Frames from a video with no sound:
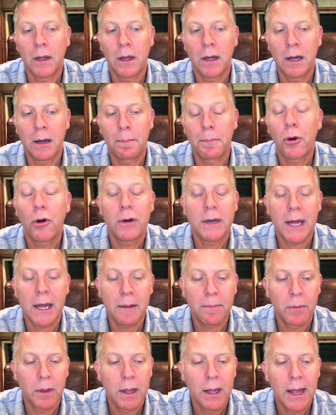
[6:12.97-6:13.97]
per day.
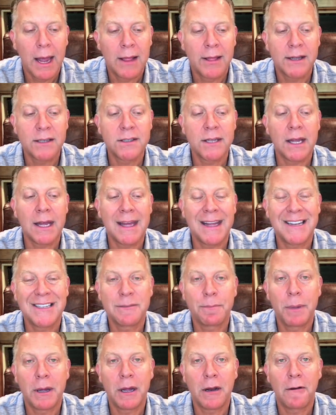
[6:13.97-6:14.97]
And let's say it has
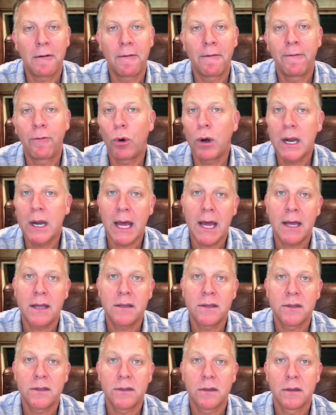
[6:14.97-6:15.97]
been 4
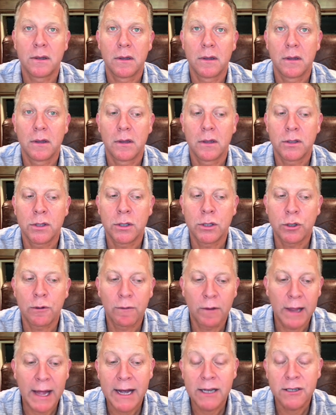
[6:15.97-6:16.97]
days since you've
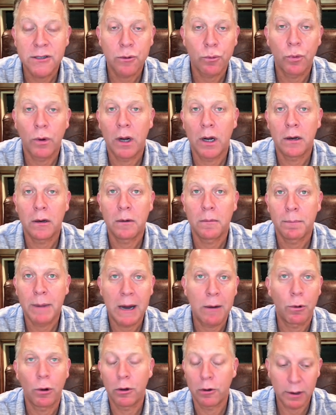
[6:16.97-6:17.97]
last run
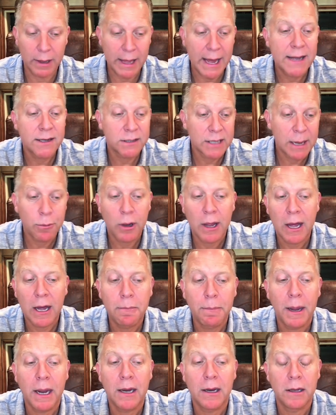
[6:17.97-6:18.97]
payroll, or last time you had
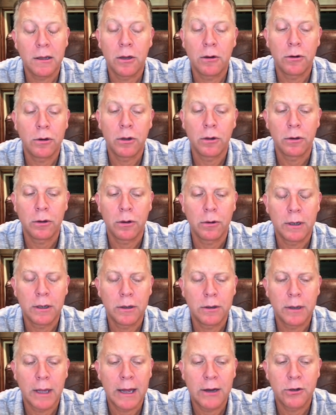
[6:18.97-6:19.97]
paid, you
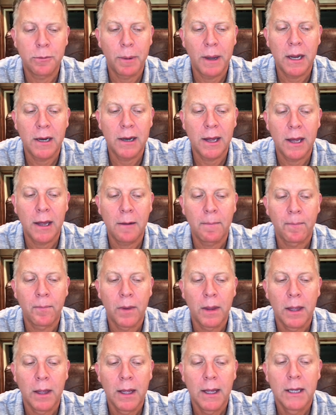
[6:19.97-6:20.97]
had your payday.
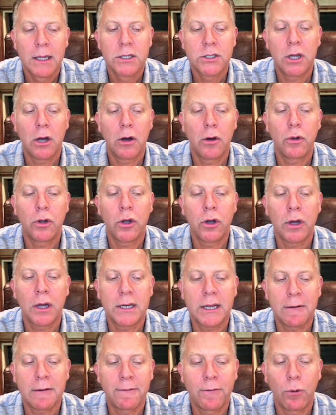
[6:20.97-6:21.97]
So you're going to
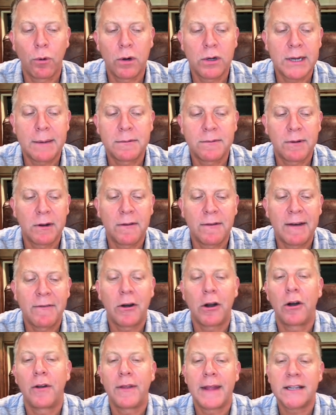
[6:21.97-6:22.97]
take 4 times
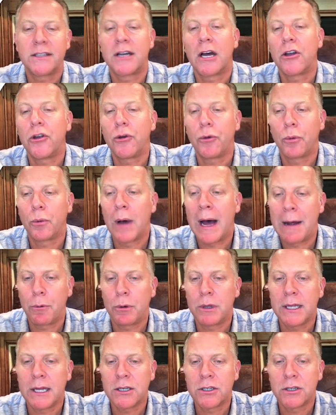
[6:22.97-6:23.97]
5,500. That's how I
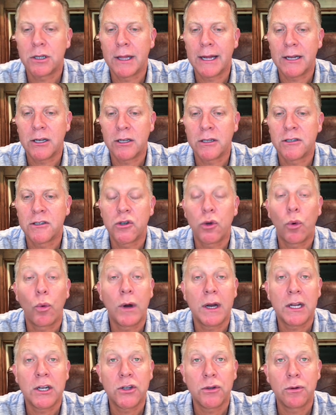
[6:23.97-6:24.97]
would get to like this
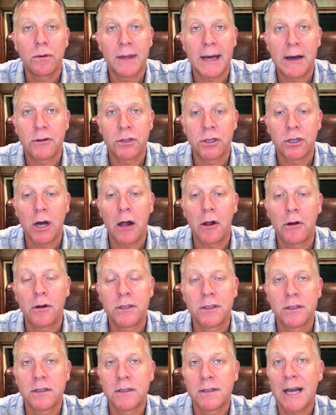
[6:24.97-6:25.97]
$22,000.
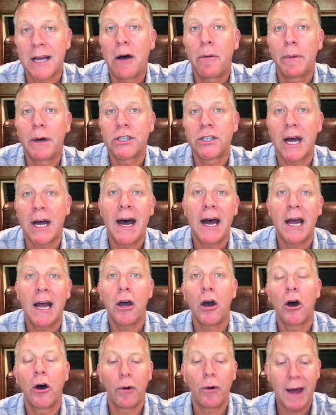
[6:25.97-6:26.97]
This is how much I
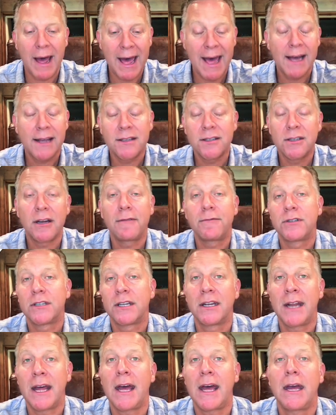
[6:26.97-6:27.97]
owe as of
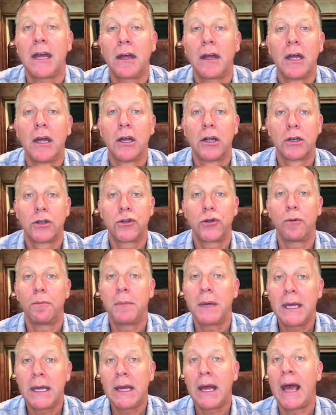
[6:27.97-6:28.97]
today to
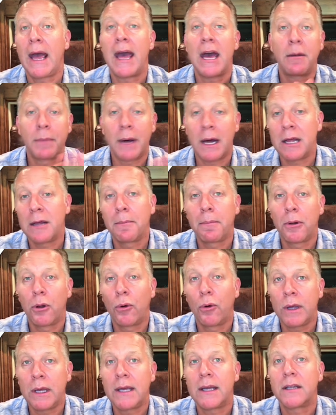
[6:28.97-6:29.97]
me and my
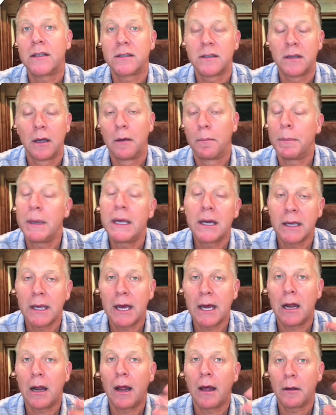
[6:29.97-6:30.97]
employees. Me
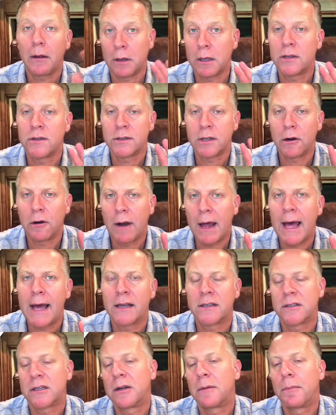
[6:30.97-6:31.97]
again, considered
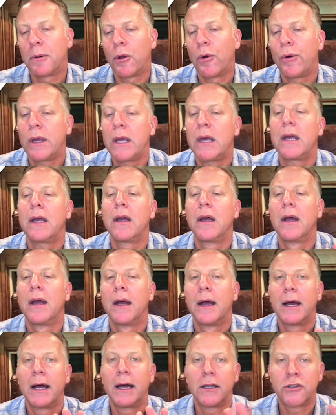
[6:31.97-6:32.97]
as an employee,
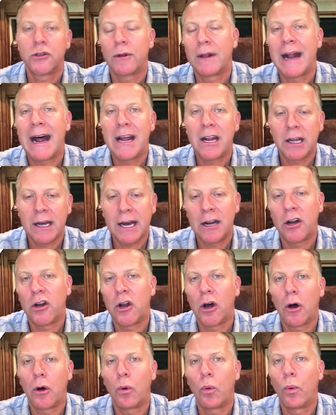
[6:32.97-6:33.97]
so that I kind of
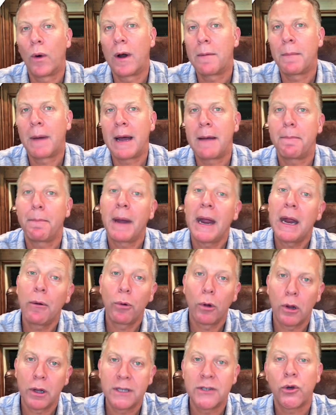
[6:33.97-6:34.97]
know what my
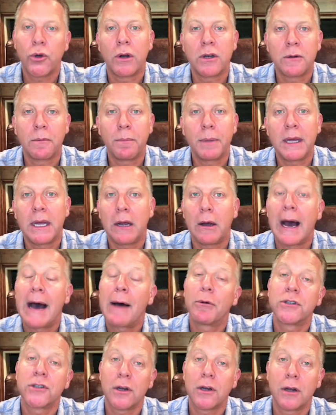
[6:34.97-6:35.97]
payroll is going to be, how it's going